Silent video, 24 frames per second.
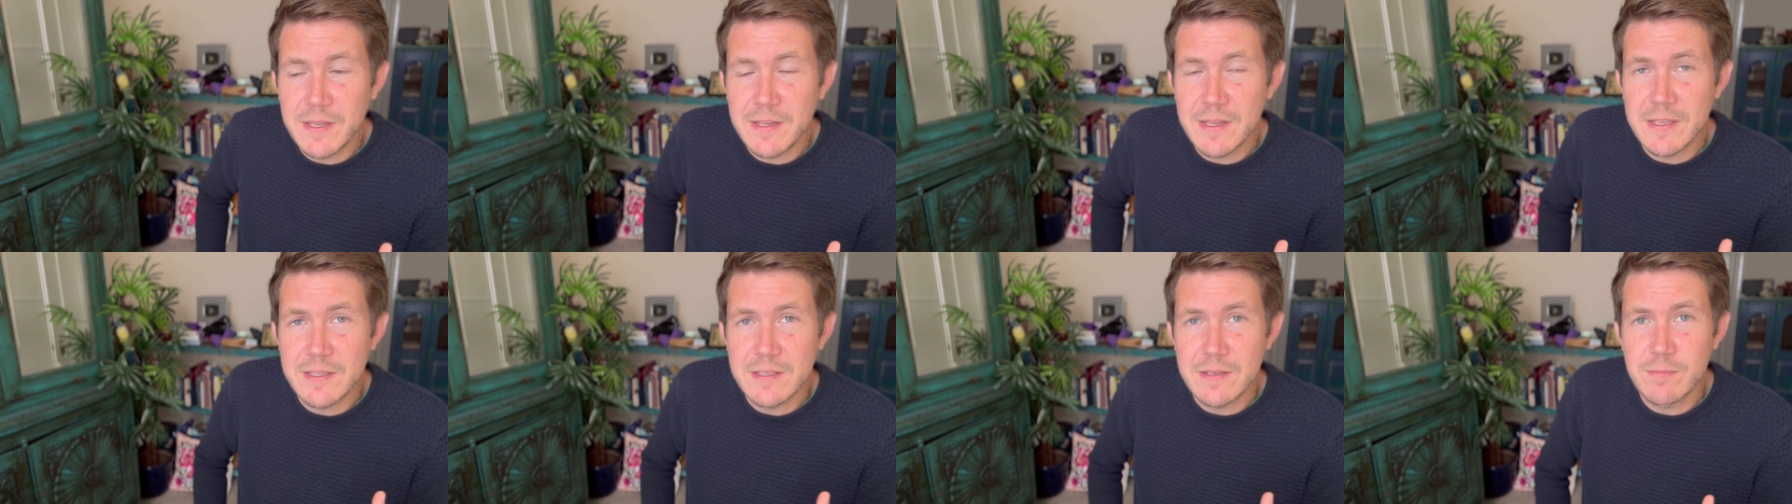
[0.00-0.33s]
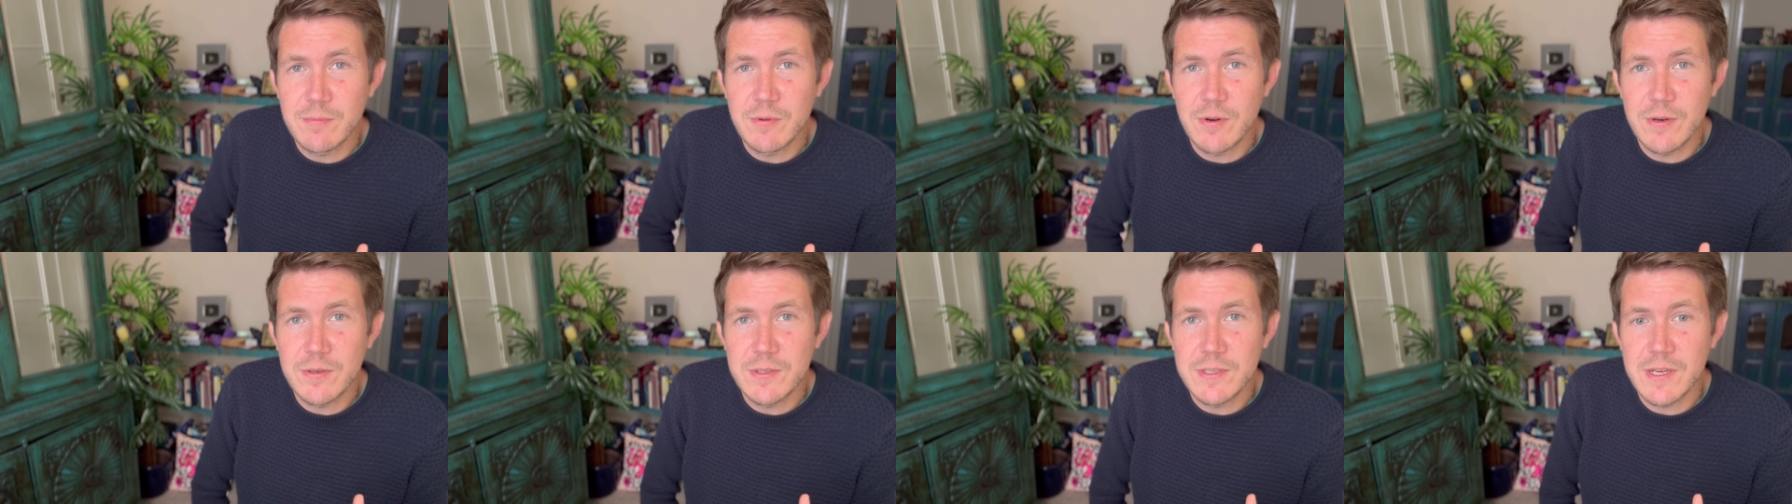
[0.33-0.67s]
That's a
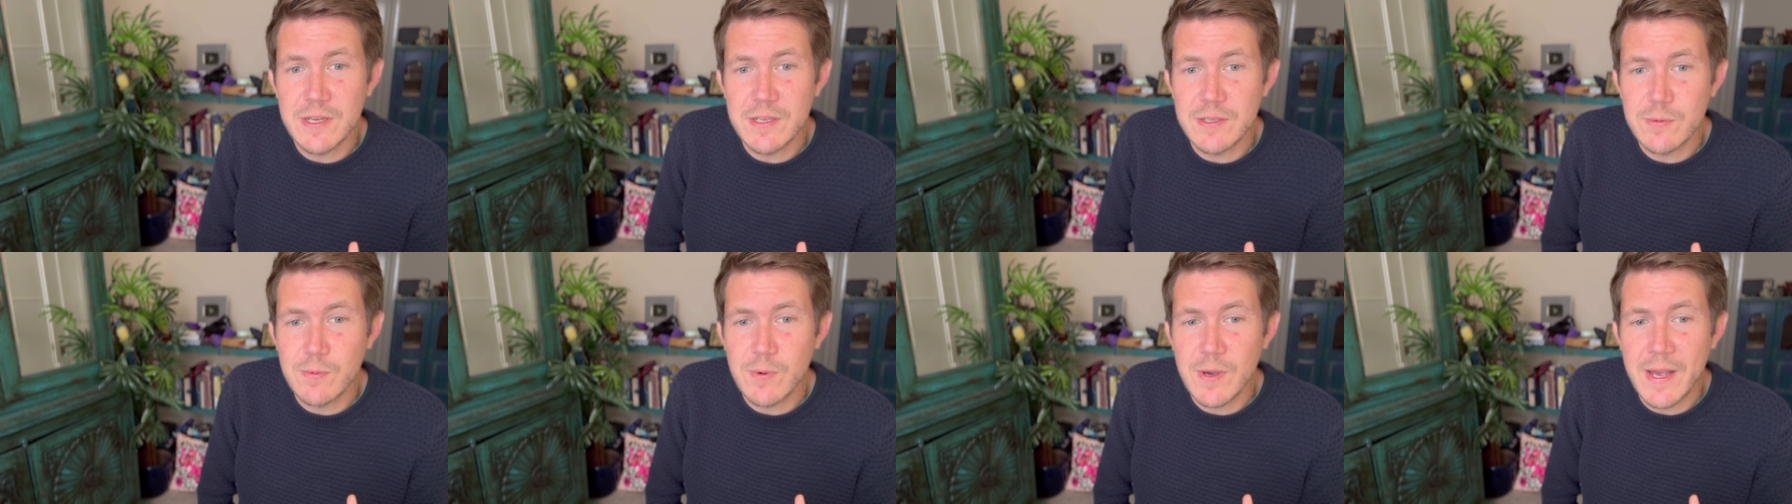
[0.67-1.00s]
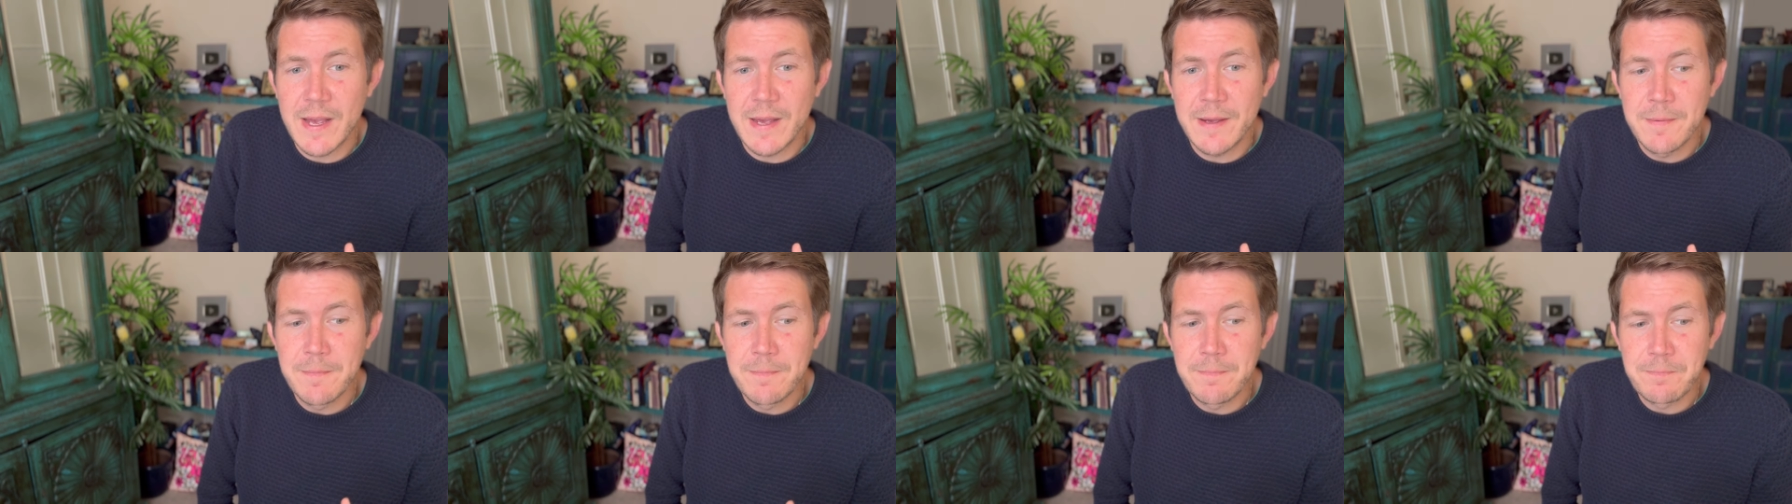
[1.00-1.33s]
process
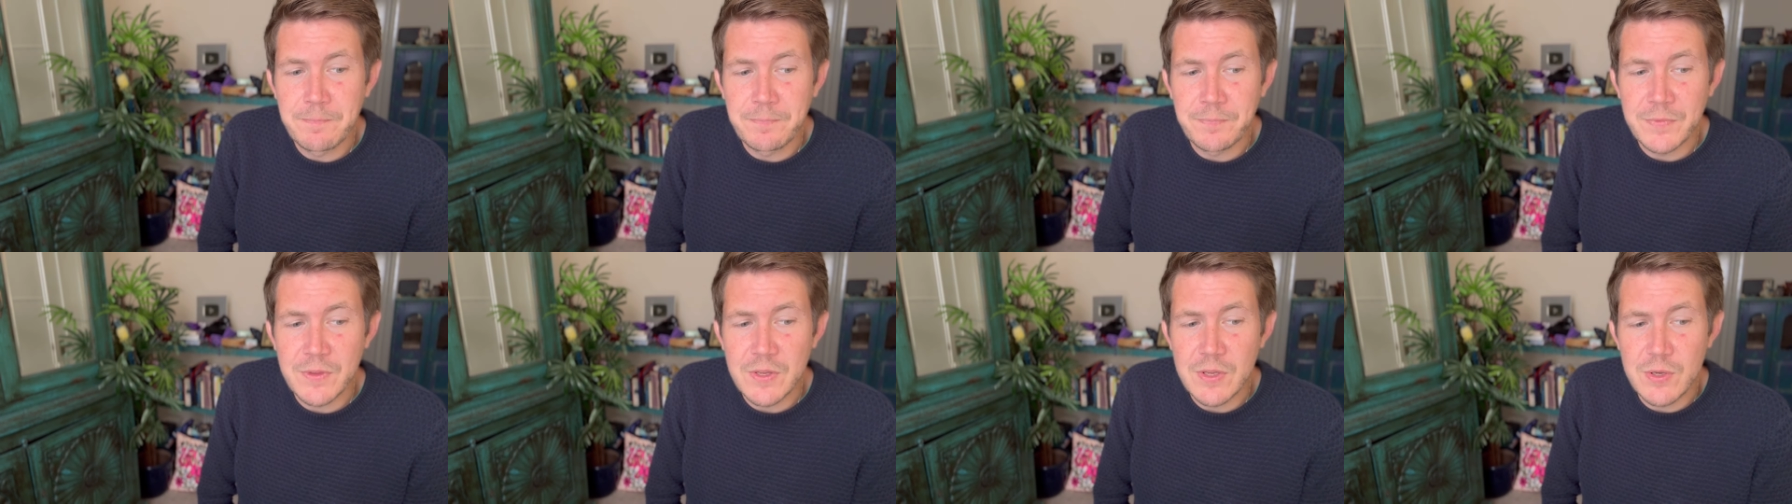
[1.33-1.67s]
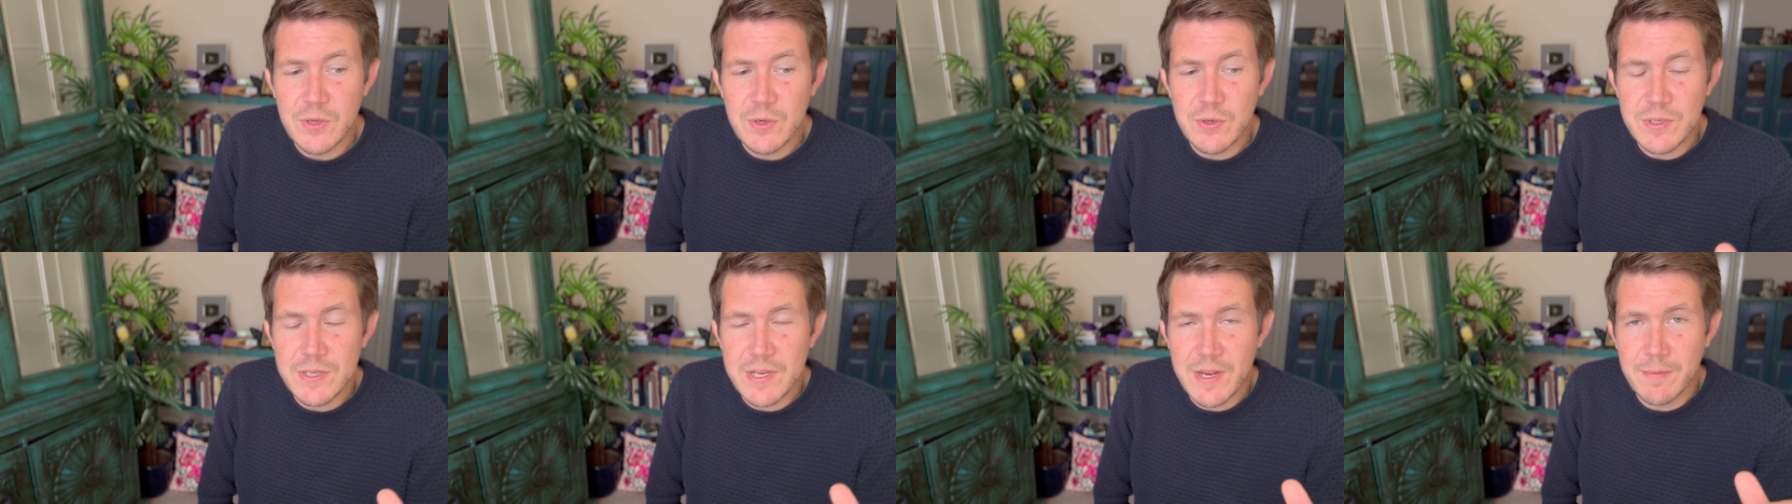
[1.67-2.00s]
where
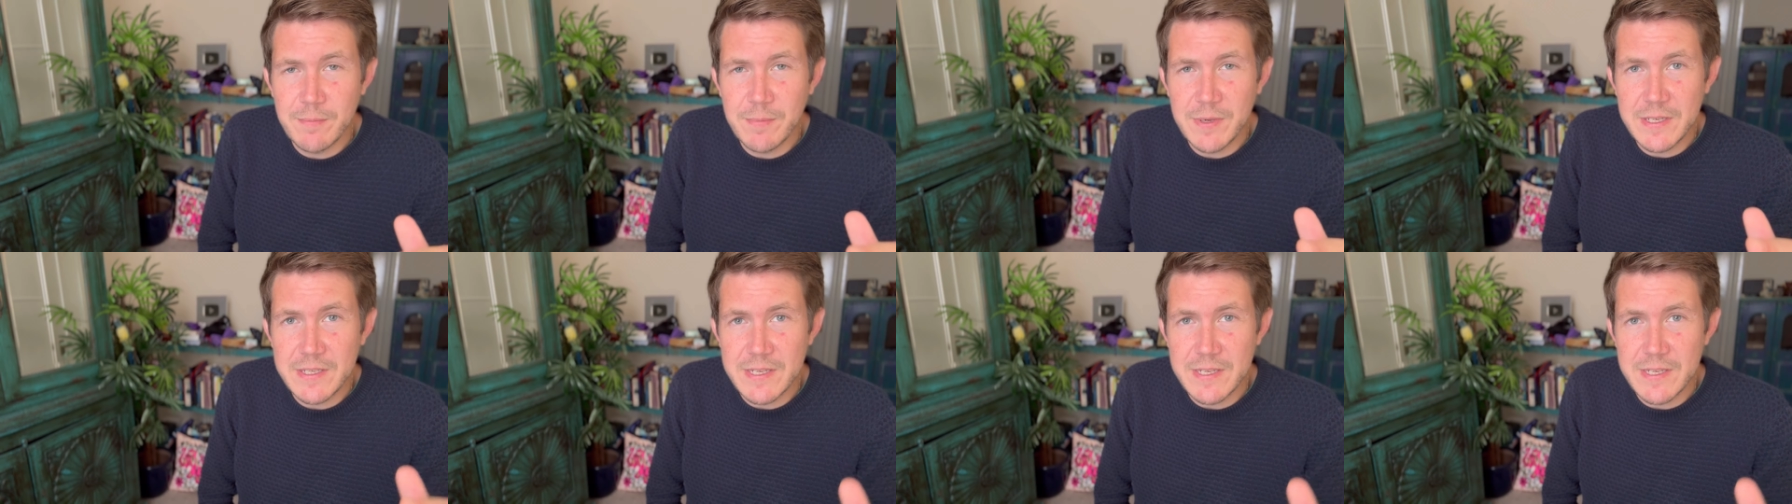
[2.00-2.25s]
you send me